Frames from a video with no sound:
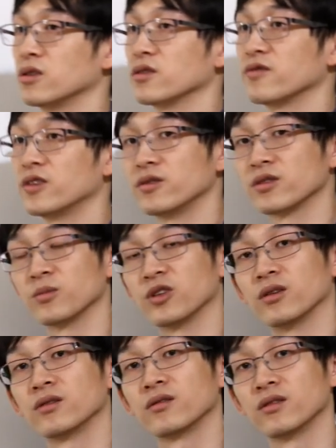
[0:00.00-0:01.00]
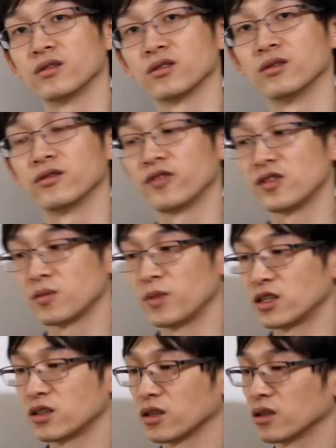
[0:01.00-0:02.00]
is very small, there's no phase
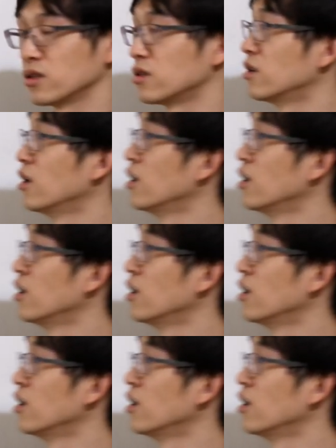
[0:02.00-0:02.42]
matching there,